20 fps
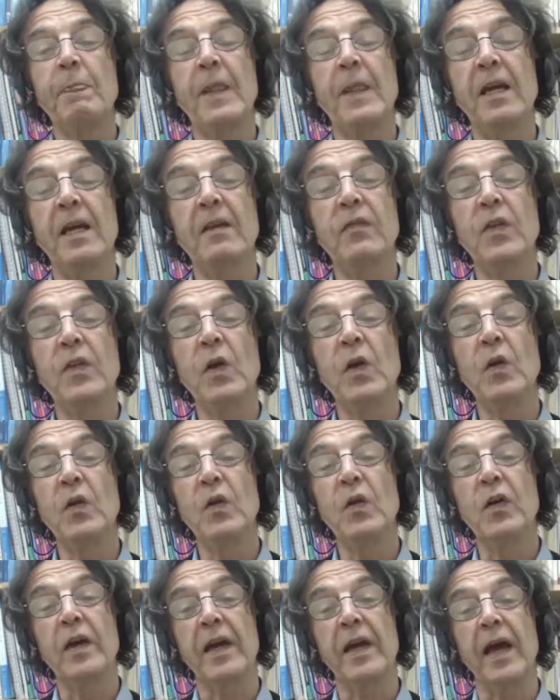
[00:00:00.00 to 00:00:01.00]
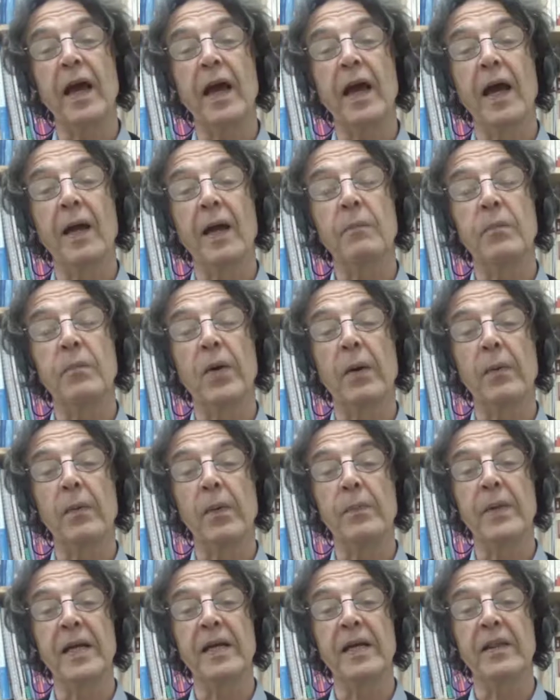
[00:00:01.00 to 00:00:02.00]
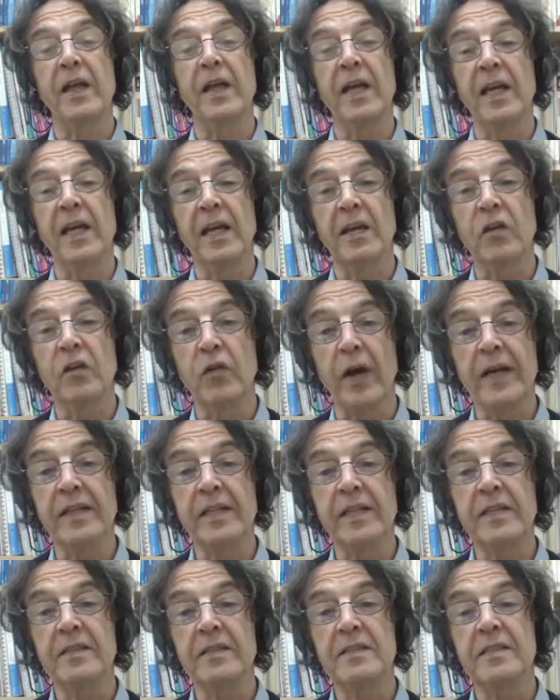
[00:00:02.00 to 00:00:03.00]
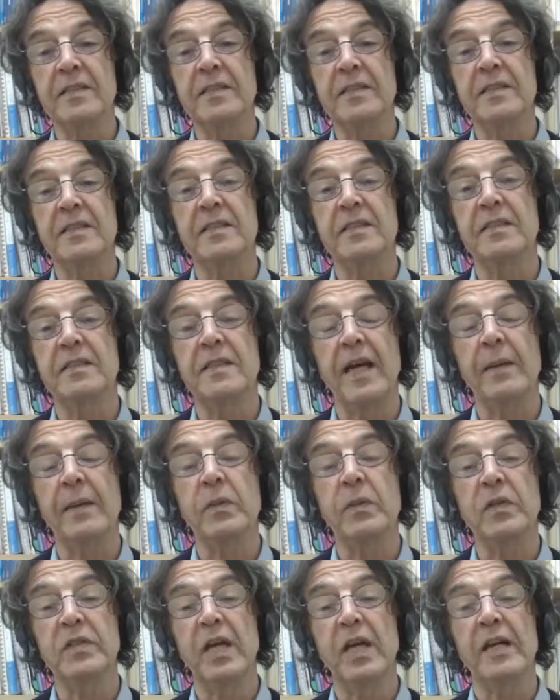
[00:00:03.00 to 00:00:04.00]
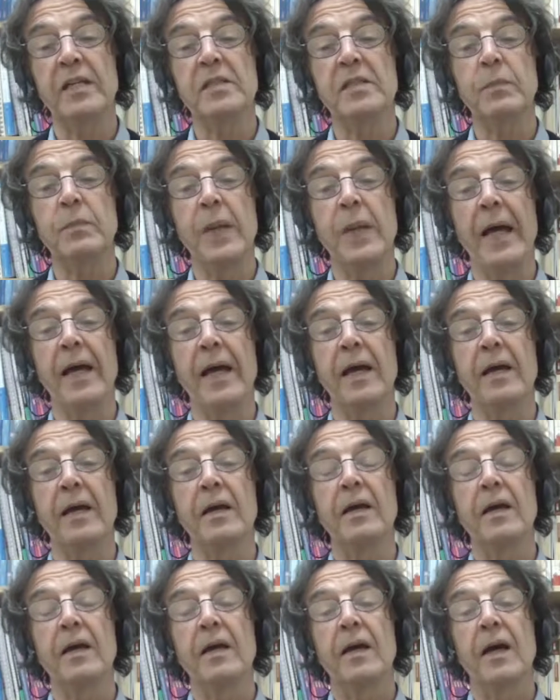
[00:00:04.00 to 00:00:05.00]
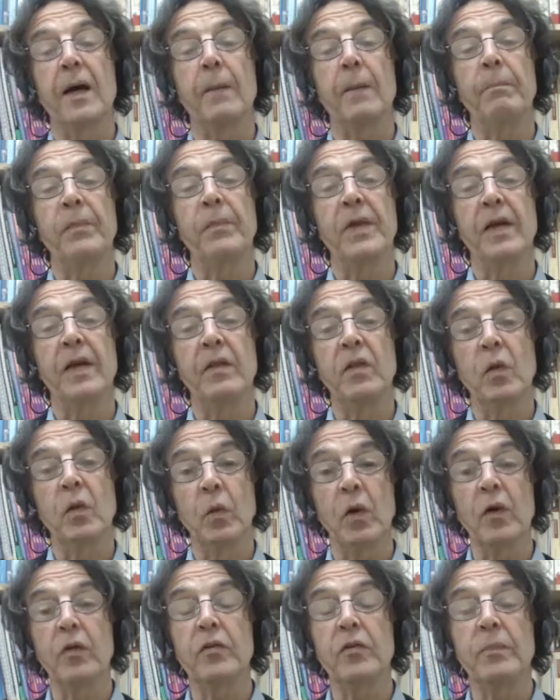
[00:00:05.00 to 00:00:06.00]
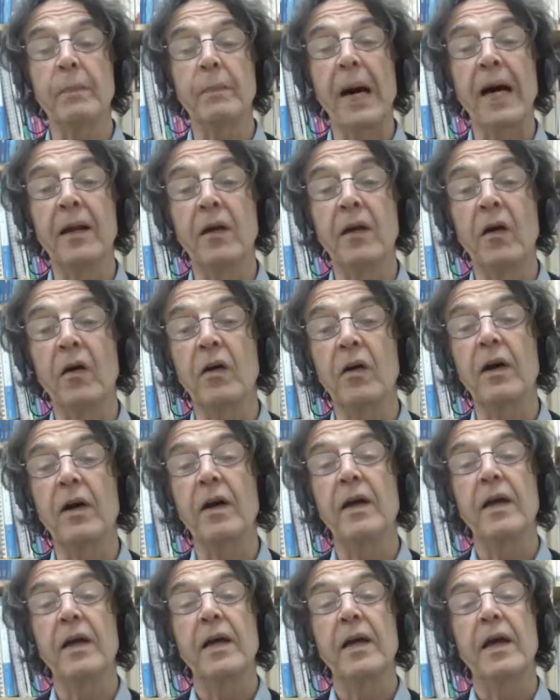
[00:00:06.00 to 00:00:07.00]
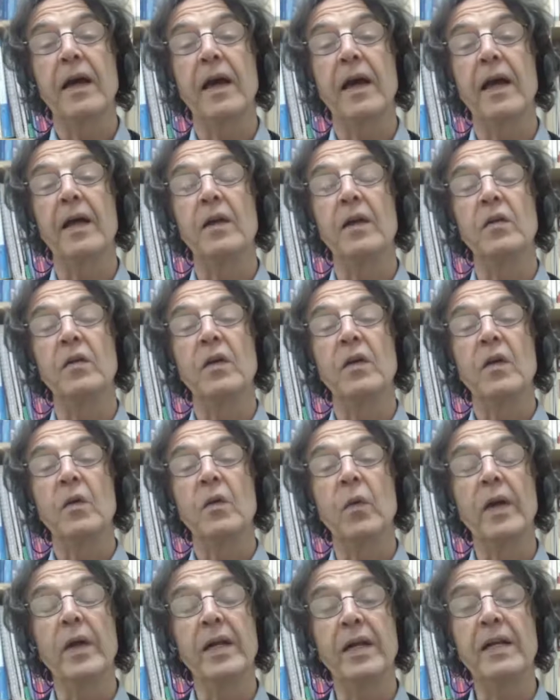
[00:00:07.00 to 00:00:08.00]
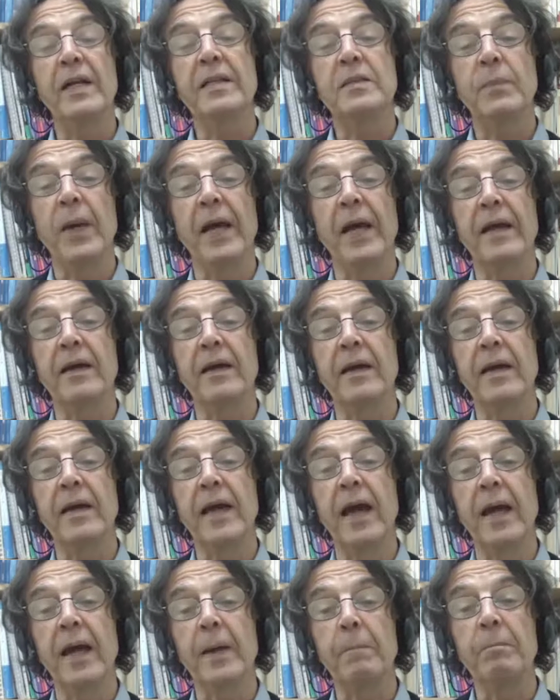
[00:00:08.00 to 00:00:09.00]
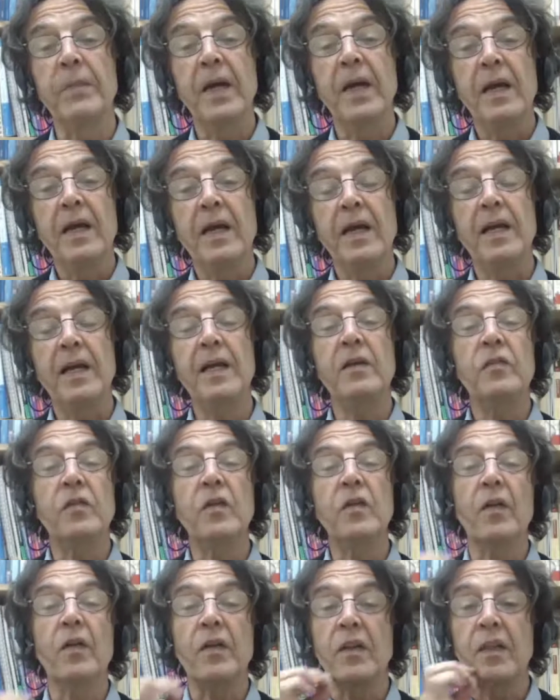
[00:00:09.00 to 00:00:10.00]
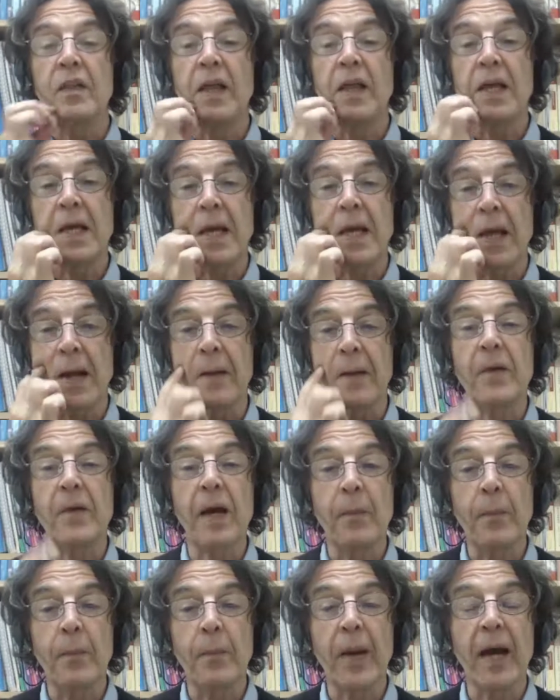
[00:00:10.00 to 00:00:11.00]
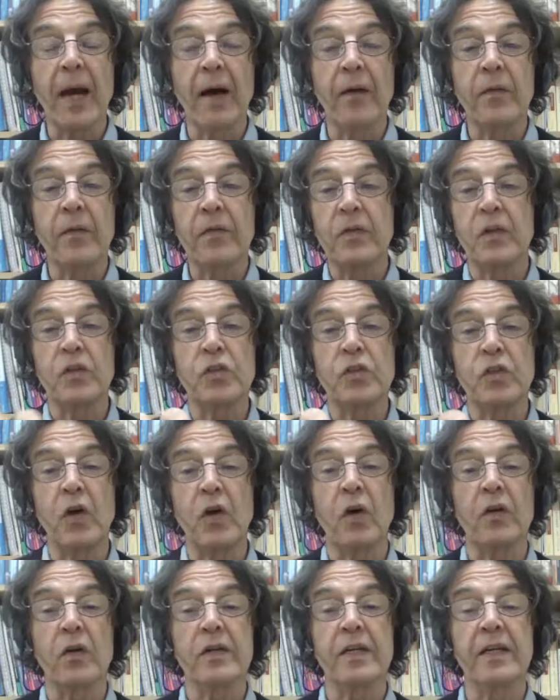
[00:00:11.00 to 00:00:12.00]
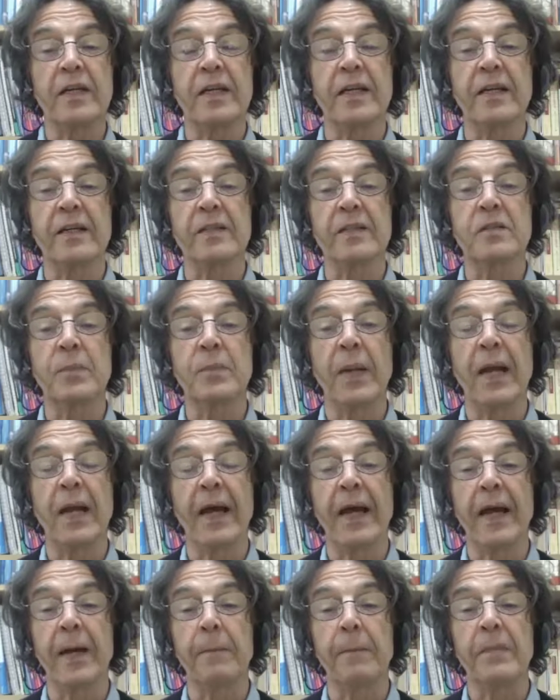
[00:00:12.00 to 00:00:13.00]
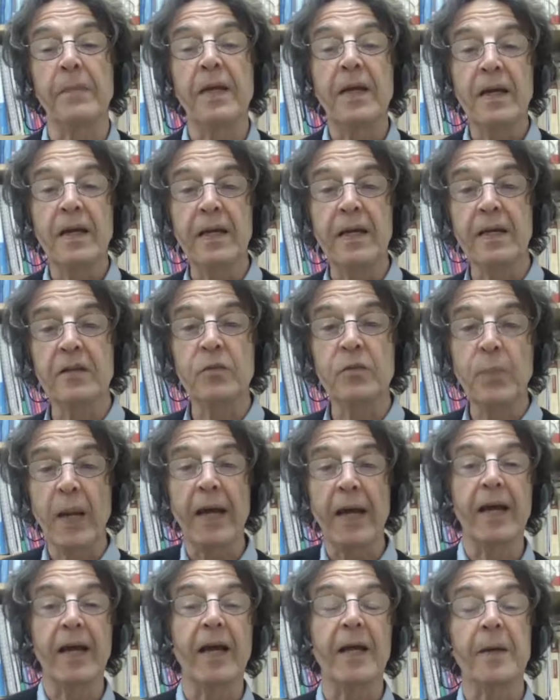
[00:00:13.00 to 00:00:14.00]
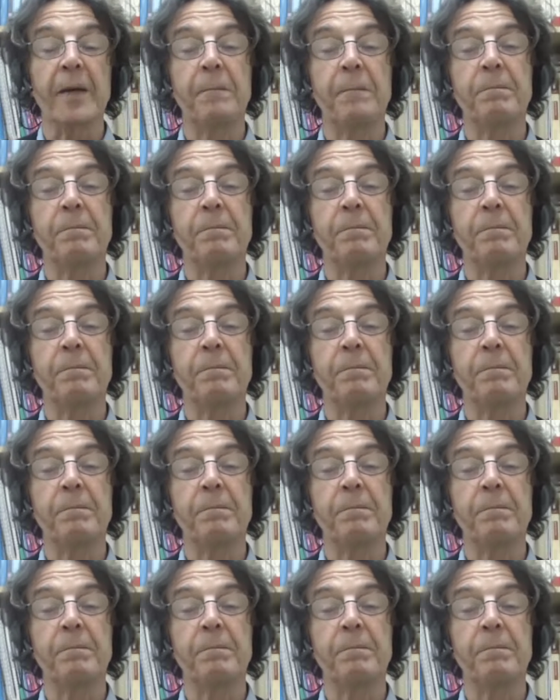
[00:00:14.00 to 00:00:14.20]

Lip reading: If you look at probably the greatest table tennis player in the world, Ma Long, And when he's playing a game, he is not thinking about the shot he is playing. He is playing it.